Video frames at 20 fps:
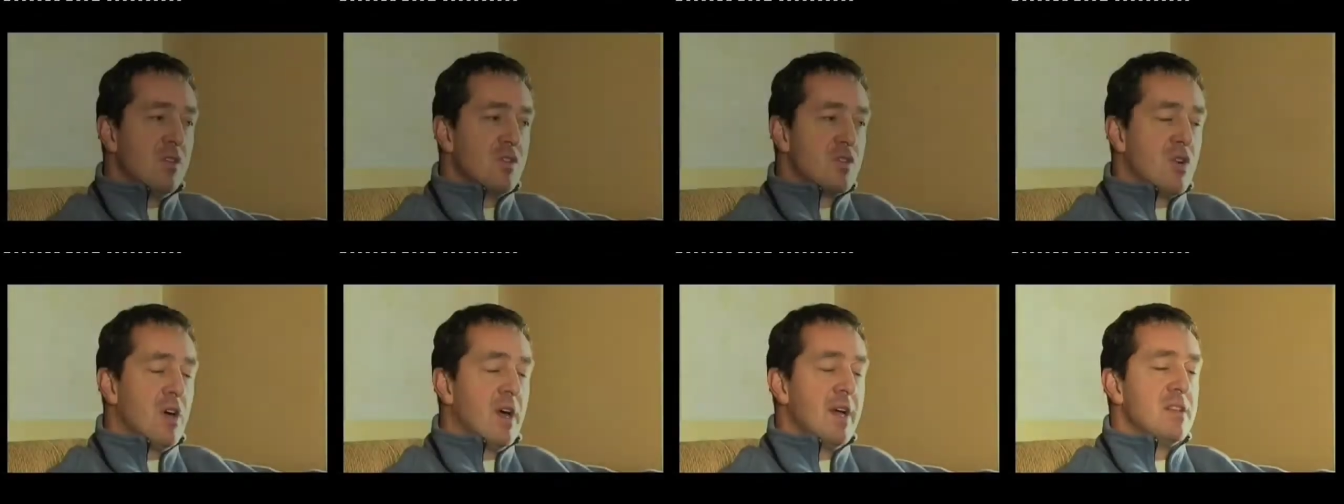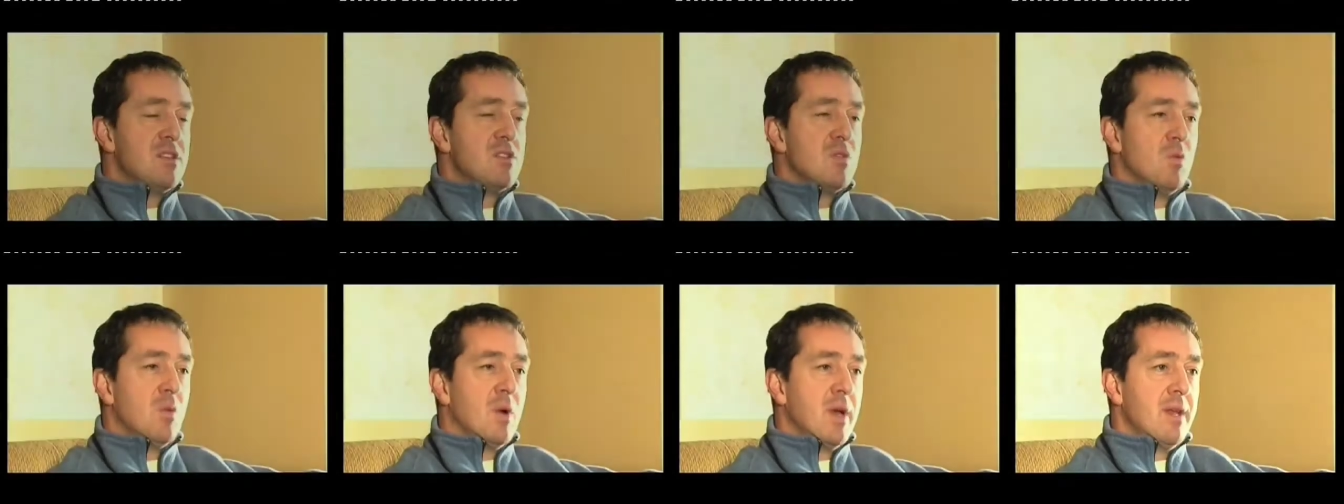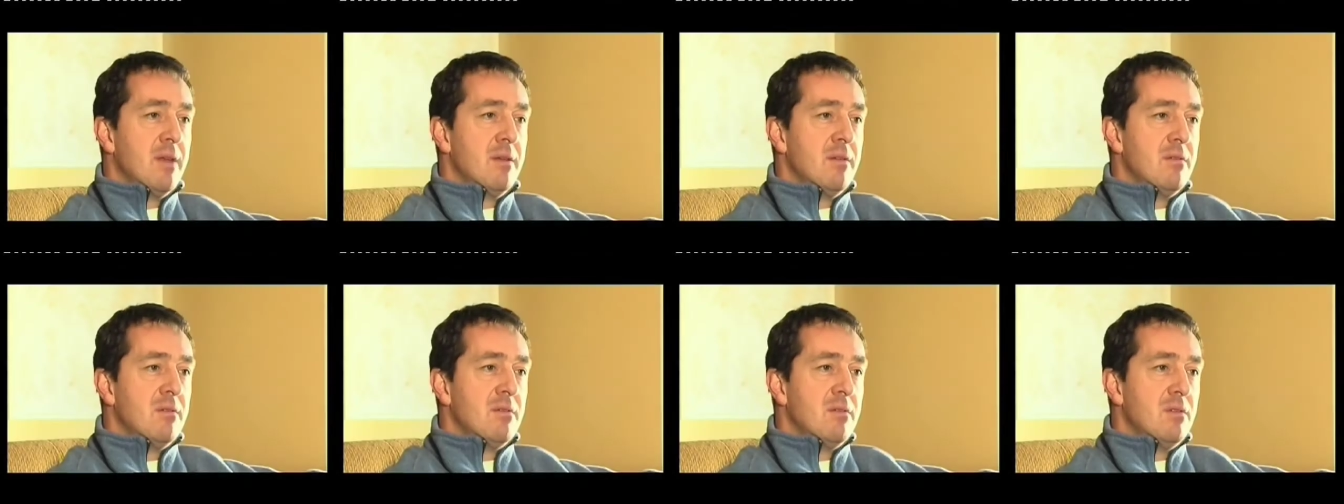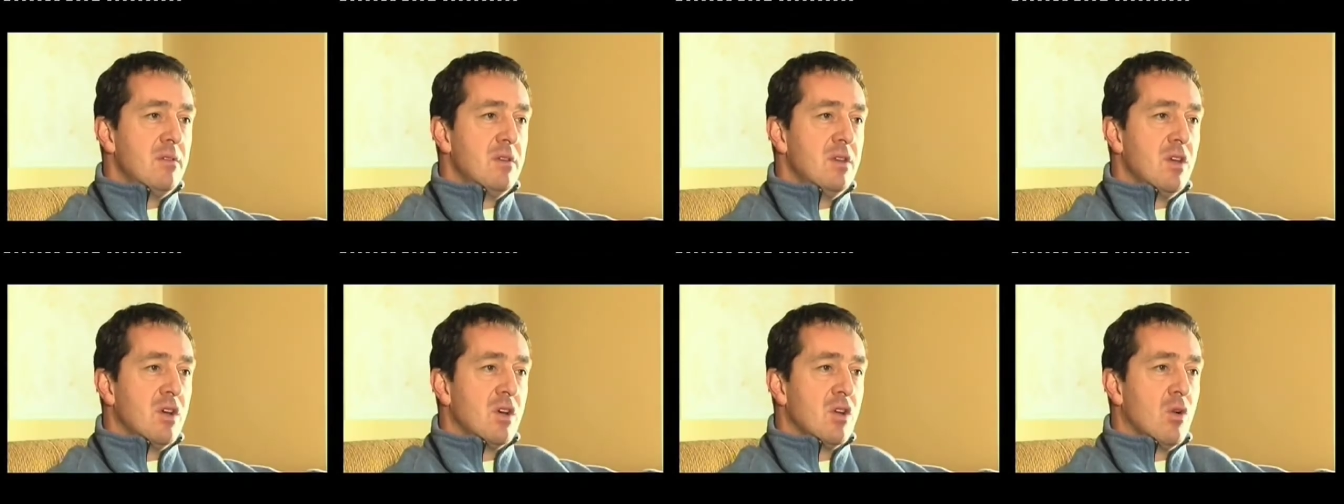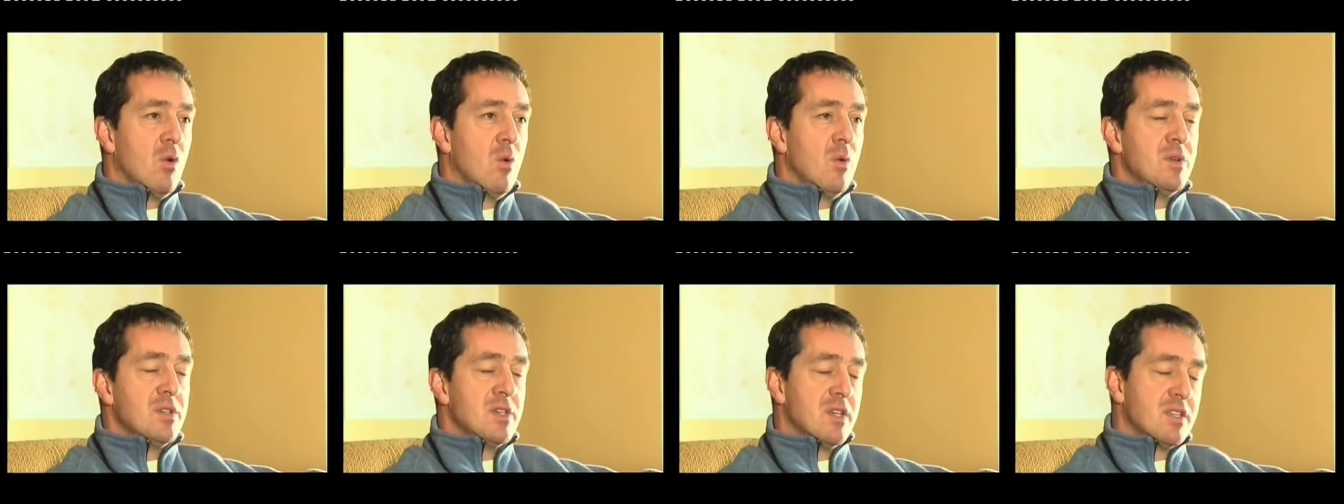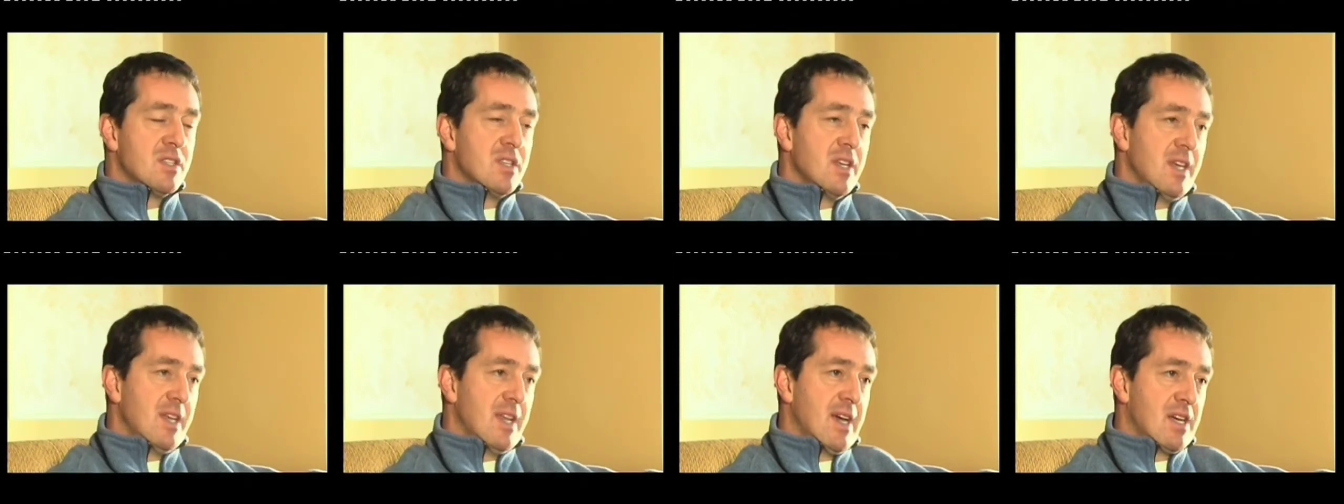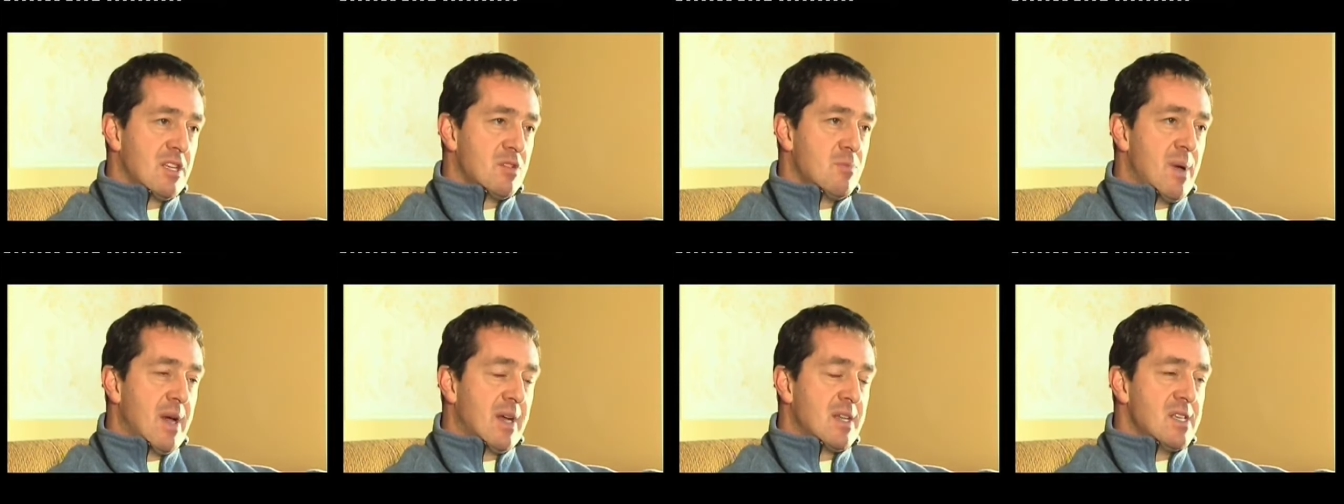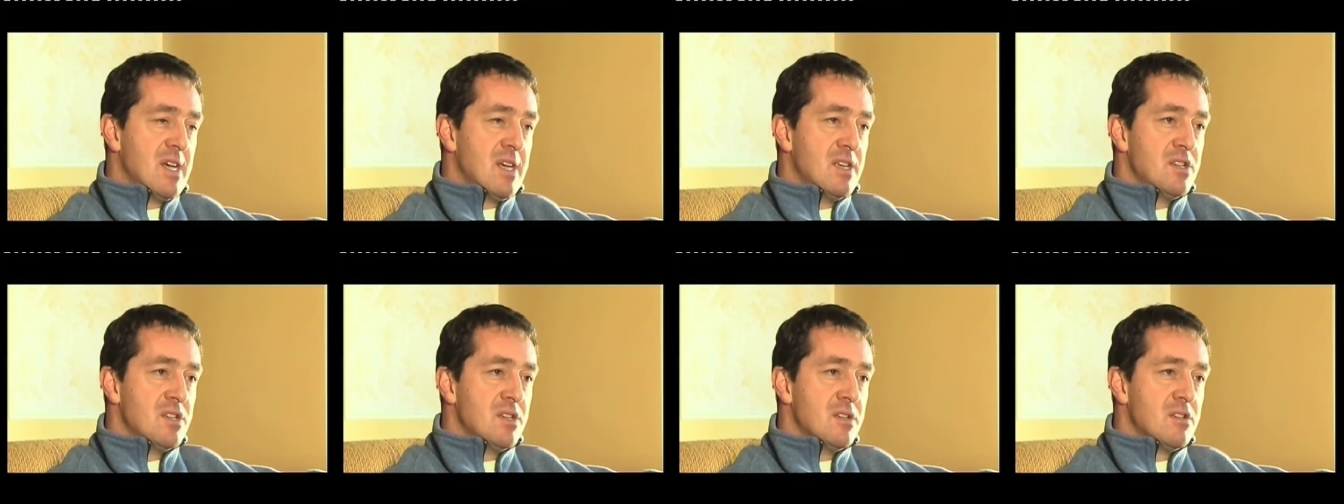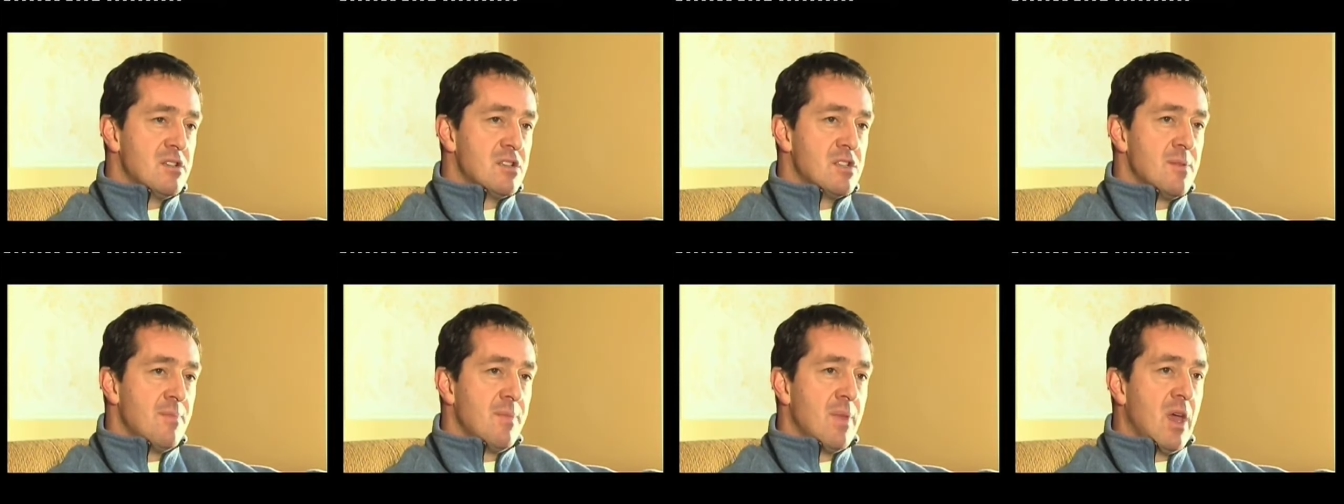trying to win, you can always exceed expectations.